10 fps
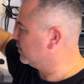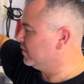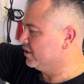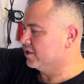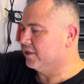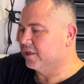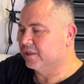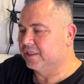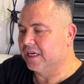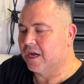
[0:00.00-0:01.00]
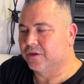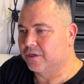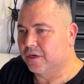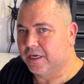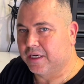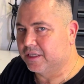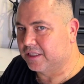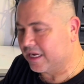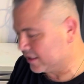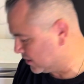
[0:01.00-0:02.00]
Ninja. You can see how dirty it is.
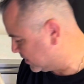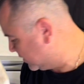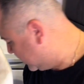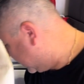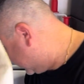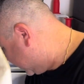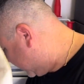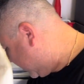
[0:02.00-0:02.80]
That's just an